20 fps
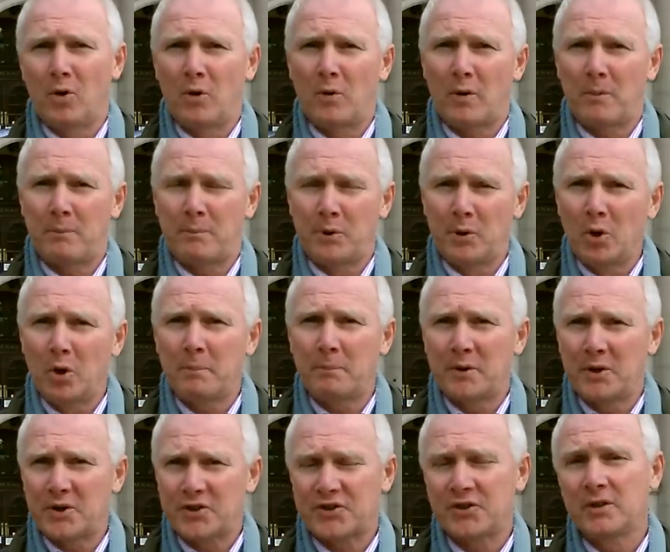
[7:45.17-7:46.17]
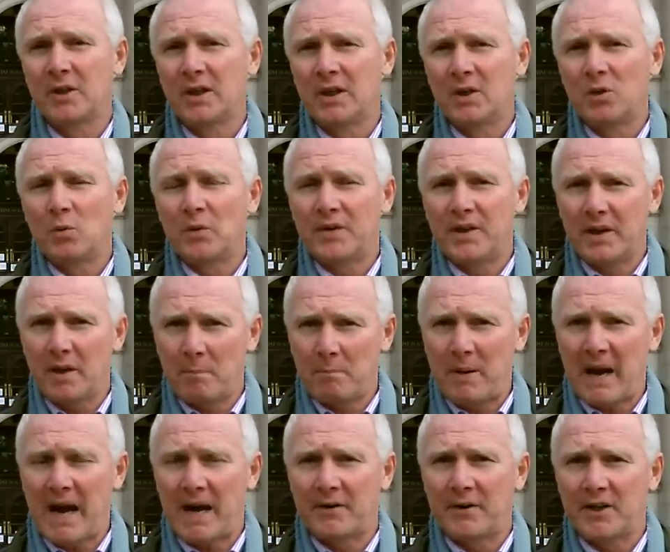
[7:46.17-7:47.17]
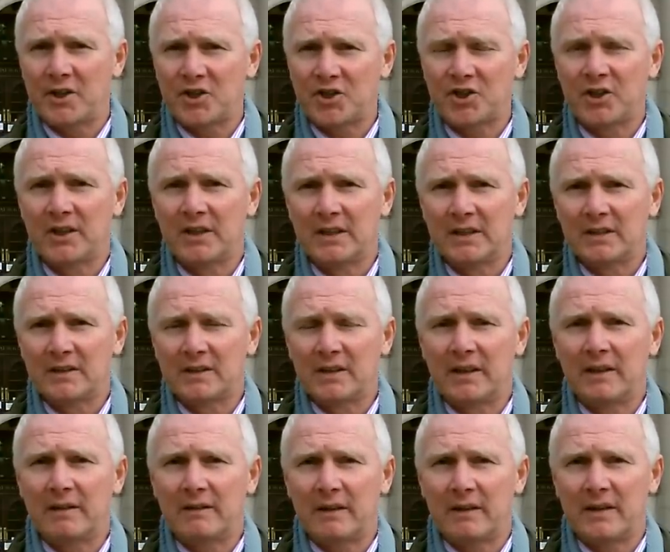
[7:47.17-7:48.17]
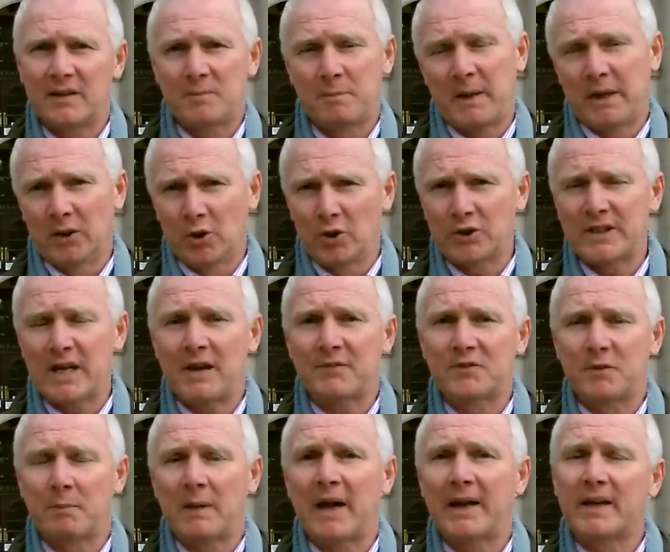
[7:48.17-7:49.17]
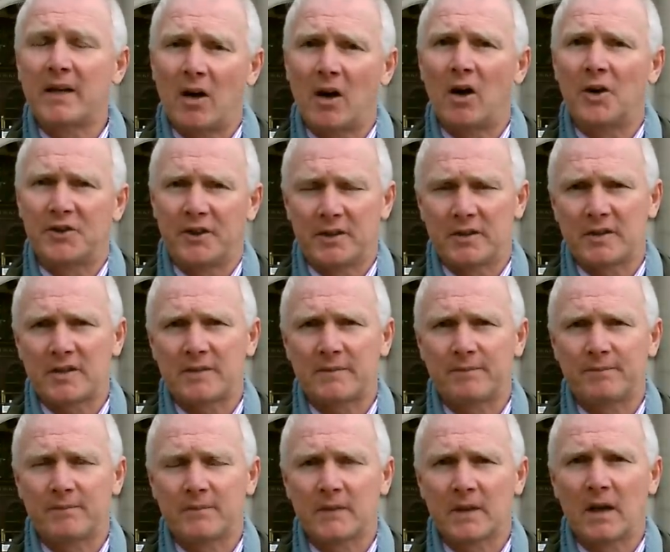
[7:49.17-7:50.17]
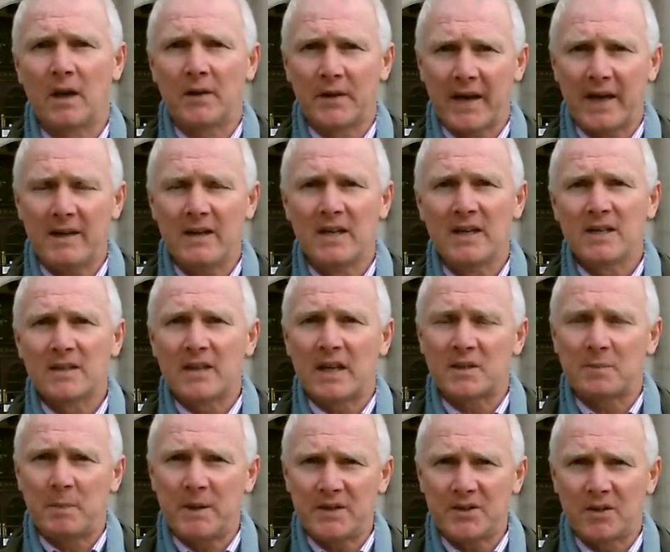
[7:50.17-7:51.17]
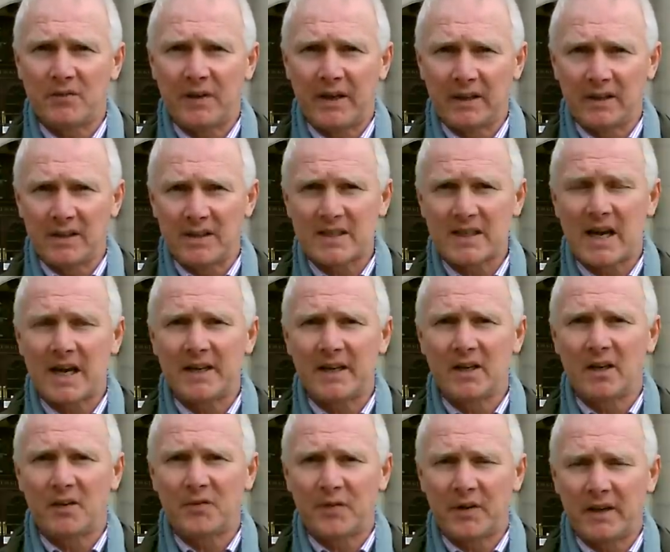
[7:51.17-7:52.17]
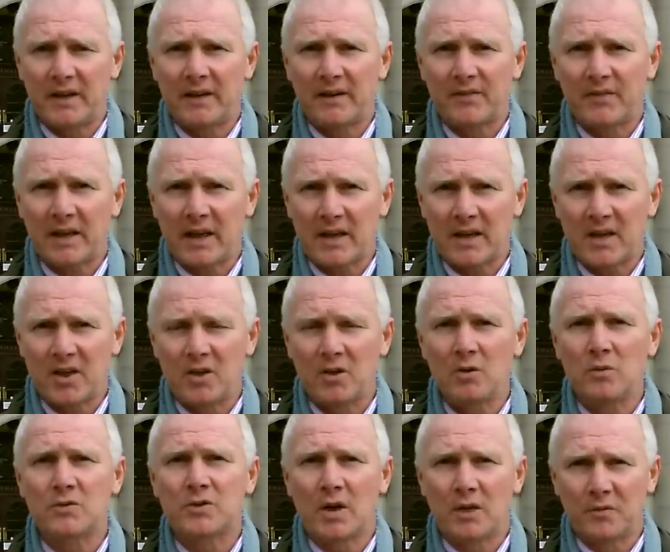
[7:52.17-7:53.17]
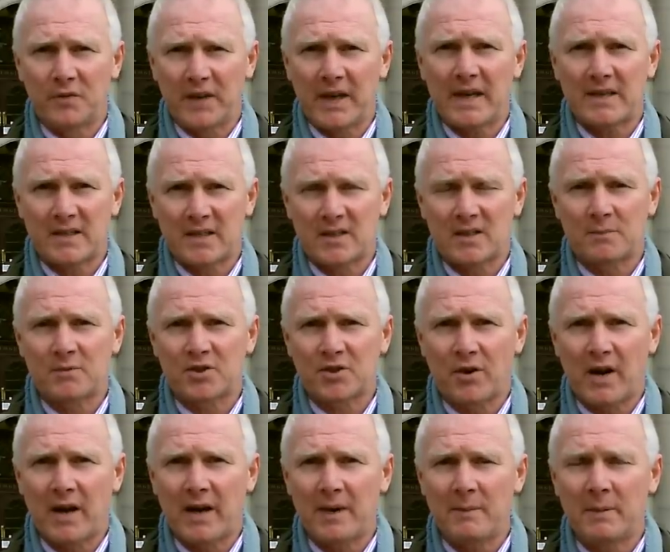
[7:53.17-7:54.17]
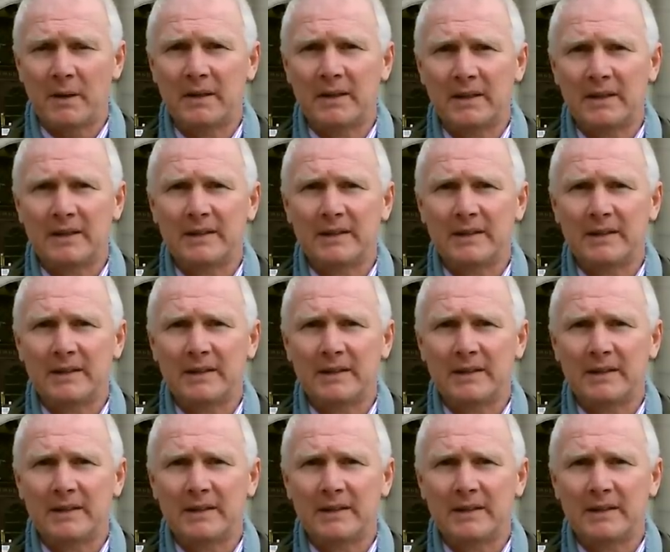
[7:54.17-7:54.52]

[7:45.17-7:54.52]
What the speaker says: or a poor person within a parish that is being looked after by guardians. Okay, so that's Peter of England signing off here. Thank you. Don't forget to subscribe.